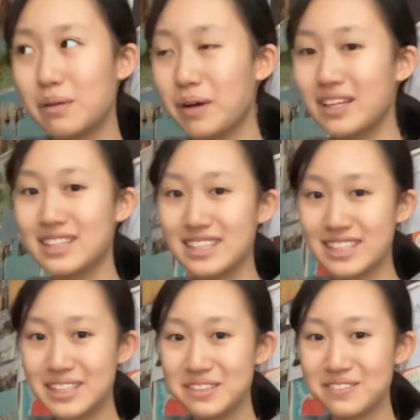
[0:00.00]
about this
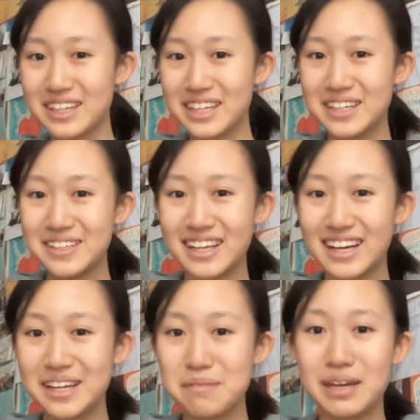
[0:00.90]
little video that
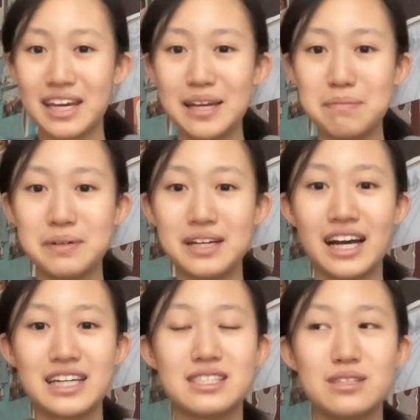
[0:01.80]
I made, but
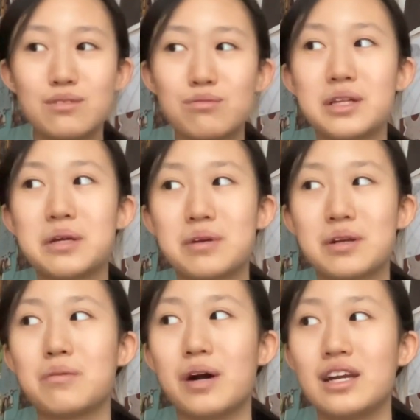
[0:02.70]
I still really, really
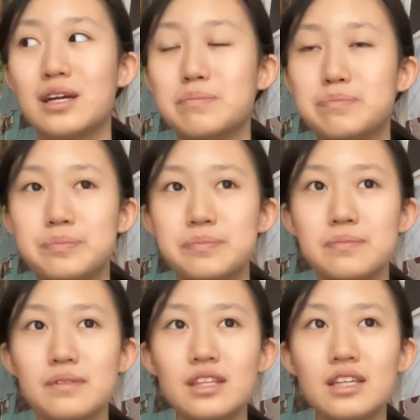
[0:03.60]
wanna
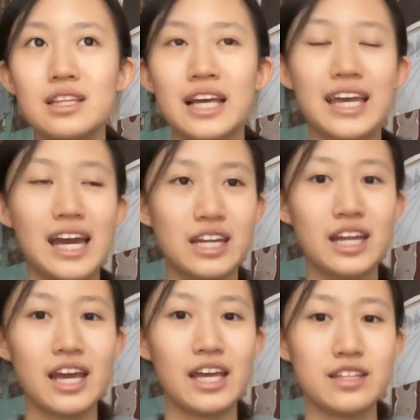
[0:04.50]
like edit
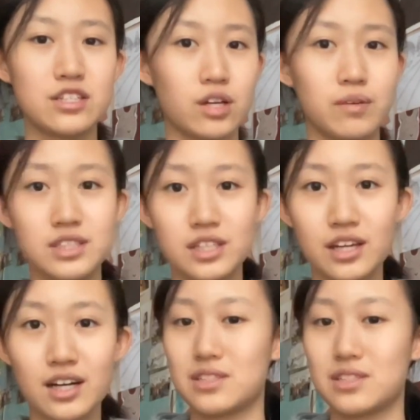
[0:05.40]
it and show it to y'all.